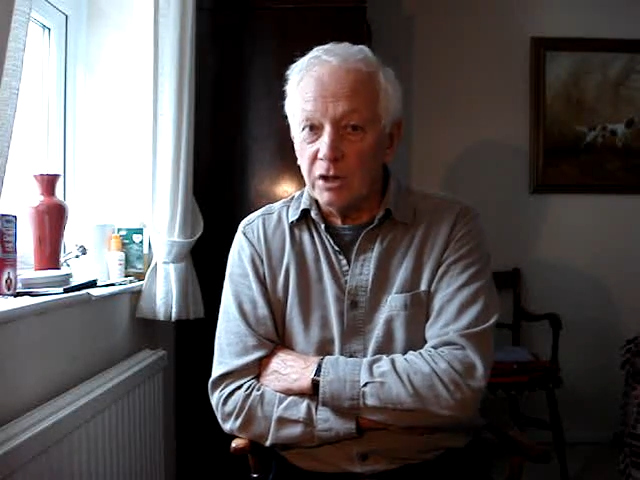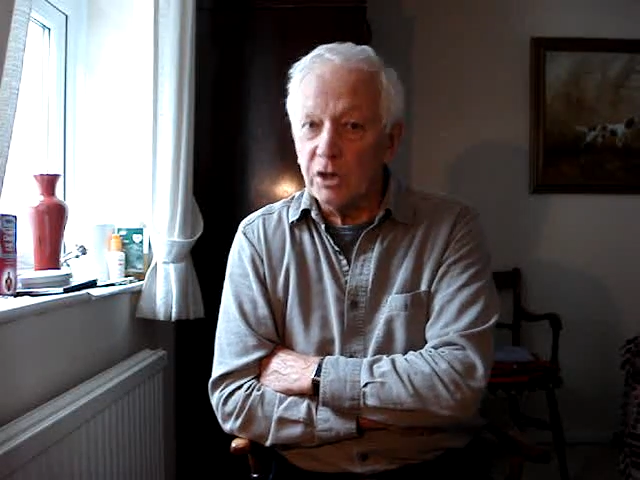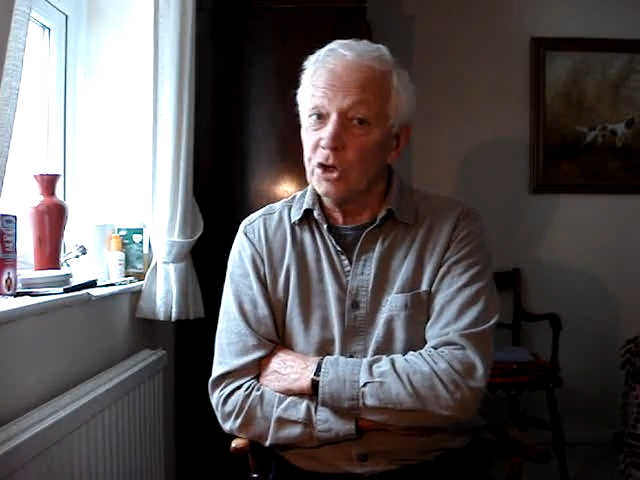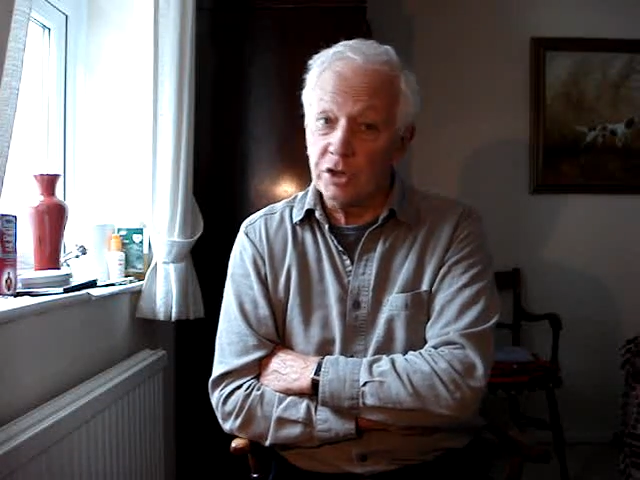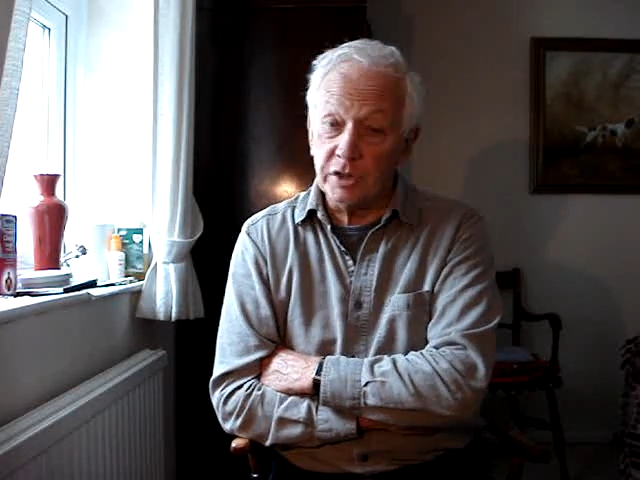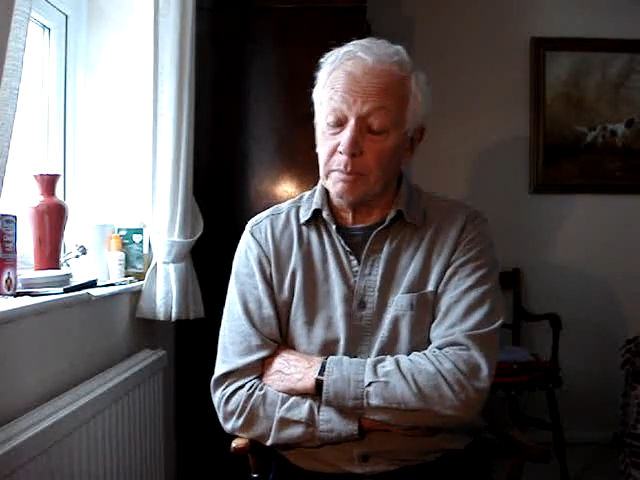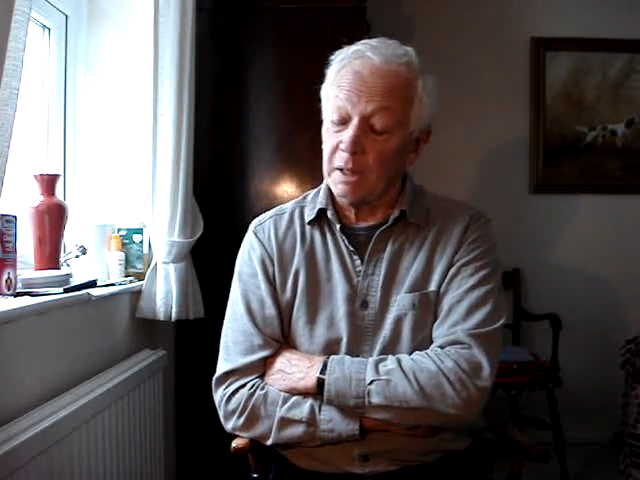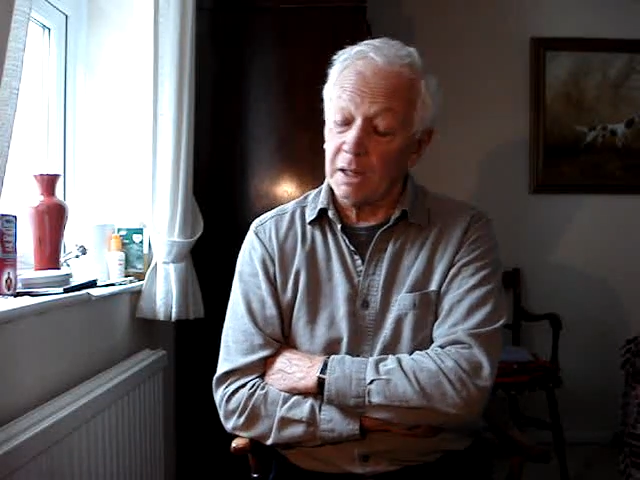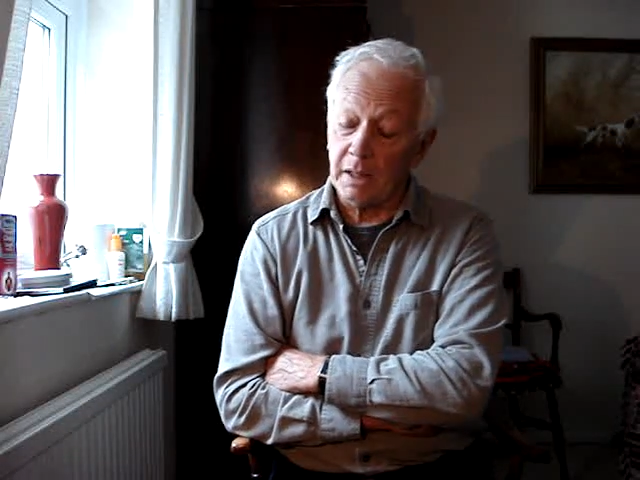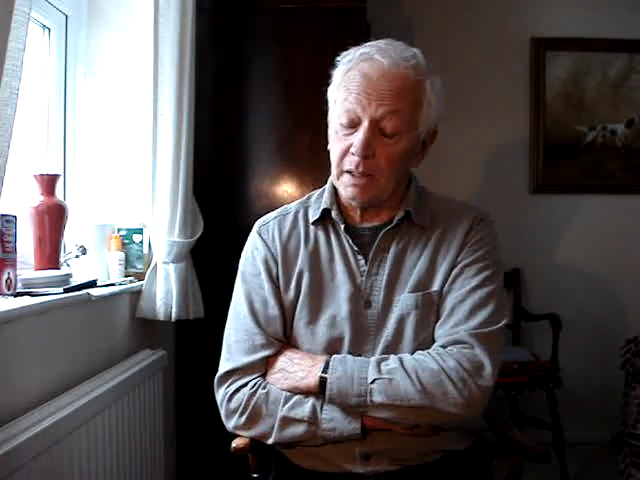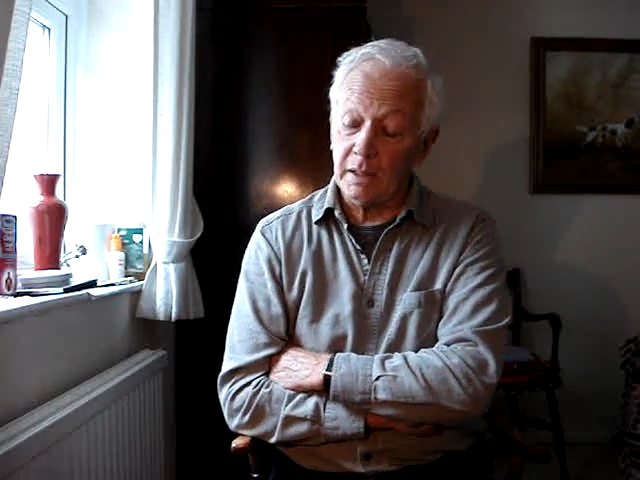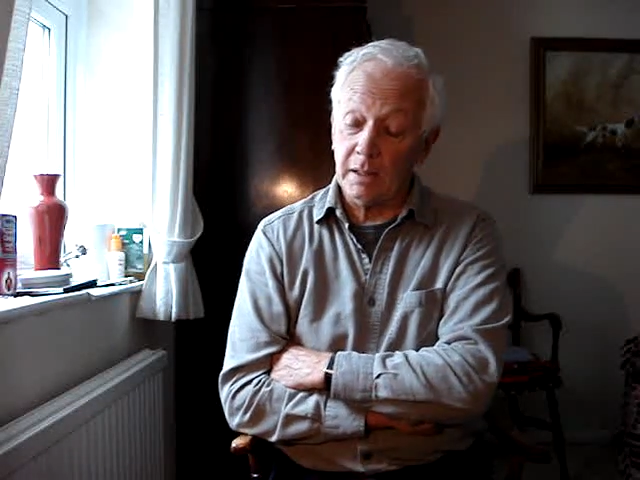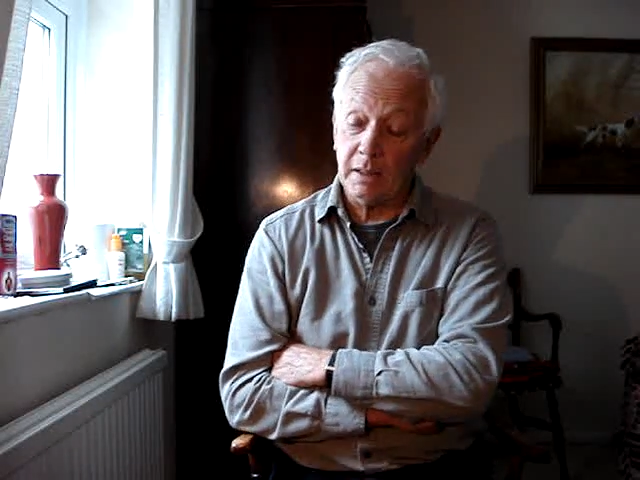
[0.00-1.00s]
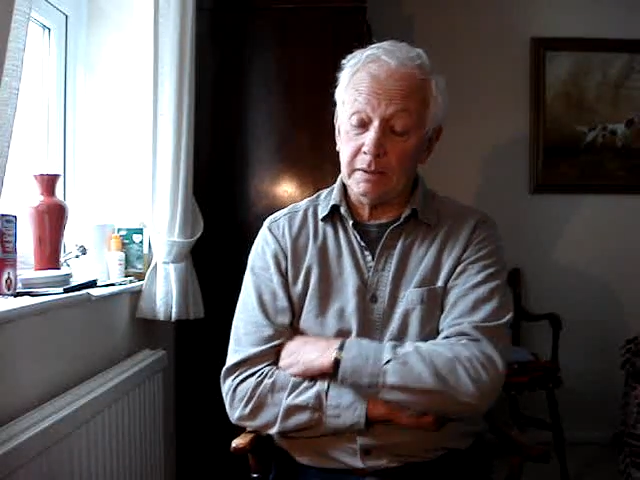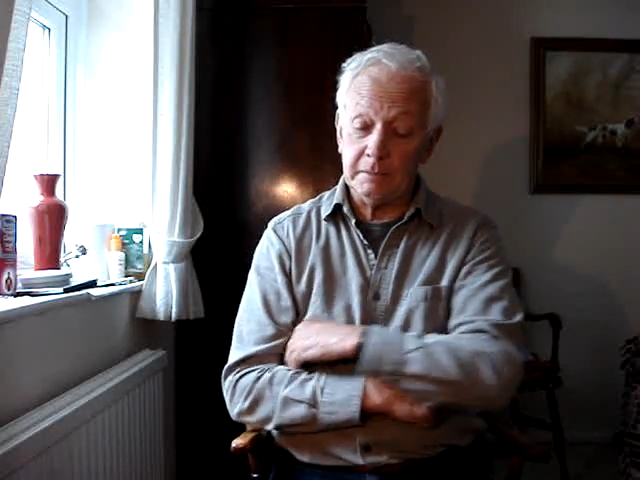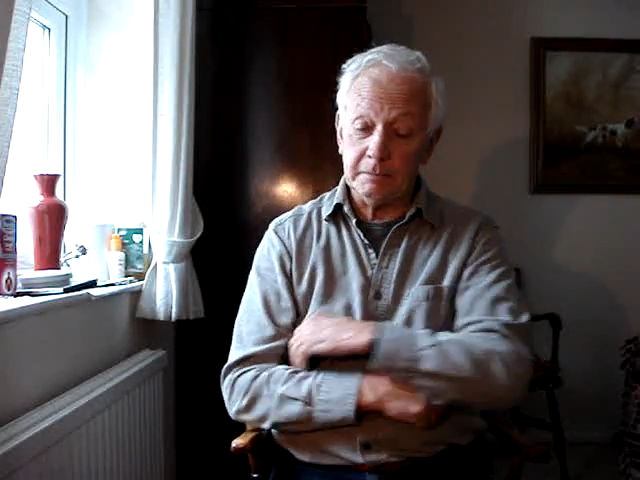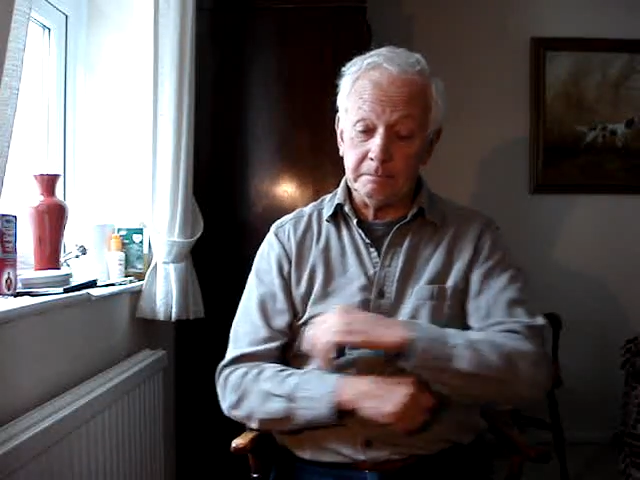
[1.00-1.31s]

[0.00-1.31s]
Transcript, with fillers: I heard about that.